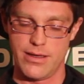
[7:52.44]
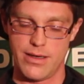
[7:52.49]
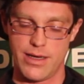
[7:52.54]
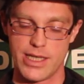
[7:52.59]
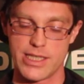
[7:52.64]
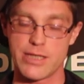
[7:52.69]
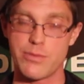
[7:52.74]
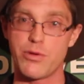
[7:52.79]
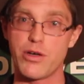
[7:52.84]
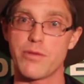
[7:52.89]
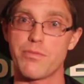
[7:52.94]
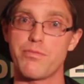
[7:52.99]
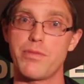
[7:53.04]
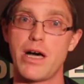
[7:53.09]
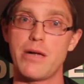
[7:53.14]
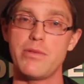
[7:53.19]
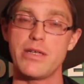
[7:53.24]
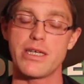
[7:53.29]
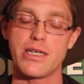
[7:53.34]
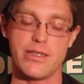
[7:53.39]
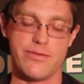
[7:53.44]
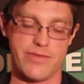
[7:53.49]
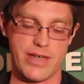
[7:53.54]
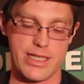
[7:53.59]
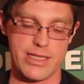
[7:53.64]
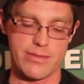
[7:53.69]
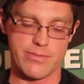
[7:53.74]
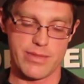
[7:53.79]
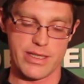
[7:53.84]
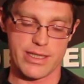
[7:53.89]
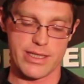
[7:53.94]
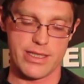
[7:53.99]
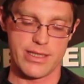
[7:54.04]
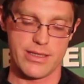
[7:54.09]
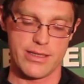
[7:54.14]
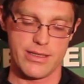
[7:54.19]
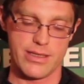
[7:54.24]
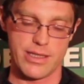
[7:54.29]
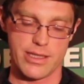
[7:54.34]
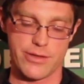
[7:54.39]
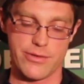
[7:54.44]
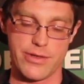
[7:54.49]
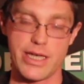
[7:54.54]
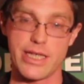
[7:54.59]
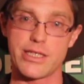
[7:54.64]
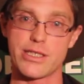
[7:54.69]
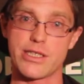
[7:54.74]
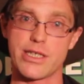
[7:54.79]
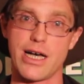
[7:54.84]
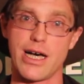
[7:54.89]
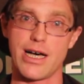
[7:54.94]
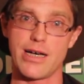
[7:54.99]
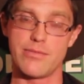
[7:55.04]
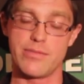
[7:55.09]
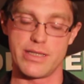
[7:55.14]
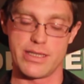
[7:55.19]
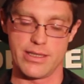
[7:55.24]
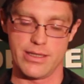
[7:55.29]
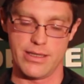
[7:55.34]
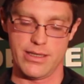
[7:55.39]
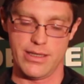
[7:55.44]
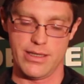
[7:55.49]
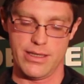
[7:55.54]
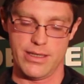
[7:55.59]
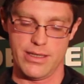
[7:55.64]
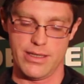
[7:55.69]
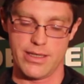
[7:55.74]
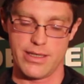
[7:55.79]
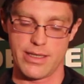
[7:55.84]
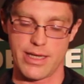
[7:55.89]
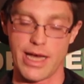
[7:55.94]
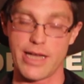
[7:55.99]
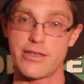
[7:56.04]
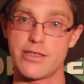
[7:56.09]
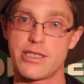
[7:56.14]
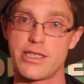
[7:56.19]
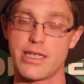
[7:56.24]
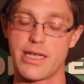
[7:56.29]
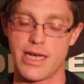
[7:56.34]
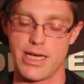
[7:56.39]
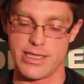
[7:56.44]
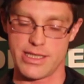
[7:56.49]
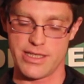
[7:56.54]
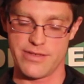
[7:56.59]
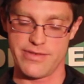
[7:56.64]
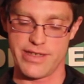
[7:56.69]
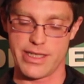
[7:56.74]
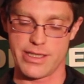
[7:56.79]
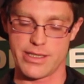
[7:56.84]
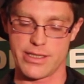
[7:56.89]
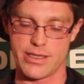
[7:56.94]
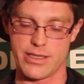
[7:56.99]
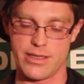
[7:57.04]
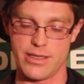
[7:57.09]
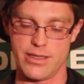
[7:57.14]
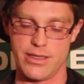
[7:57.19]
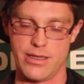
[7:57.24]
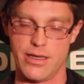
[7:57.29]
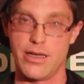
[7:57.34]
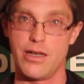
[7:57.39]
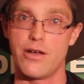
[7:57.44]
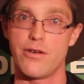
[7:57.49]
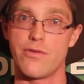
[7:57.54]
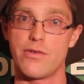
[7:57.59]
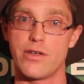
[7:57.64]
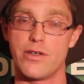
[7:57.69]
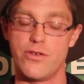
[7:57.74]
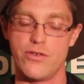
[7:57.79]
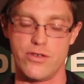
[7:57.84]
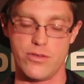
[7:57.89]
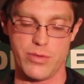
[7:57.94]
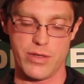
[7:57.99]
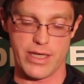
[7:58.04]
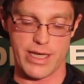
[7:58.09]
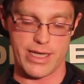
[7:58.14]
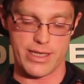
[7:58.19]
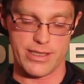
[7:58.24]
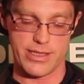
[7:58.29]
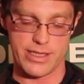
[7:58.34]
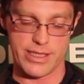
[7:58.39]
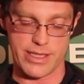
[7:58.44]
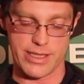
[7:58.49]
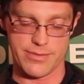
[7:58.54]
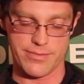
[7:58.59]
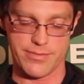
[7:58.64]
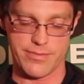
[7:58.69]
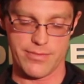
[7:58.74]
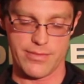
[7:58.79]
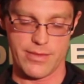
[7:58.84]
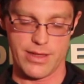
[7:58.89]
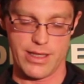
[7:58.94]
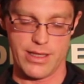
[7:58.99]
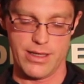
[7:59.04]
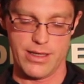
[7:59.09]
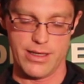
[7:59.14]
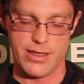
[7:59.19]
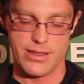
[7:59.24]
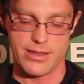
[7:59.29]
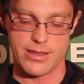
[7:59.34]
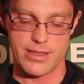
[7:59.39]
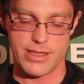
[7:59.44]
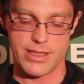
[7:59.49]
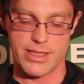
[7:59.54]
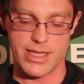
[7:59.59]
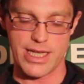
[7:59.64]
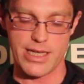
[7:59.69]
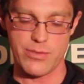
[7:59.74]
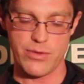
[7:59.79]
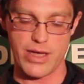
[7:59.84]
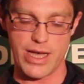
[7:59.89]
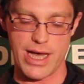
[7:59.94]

I support public investment to create jobs in energy conservation, renewable energy, sustainable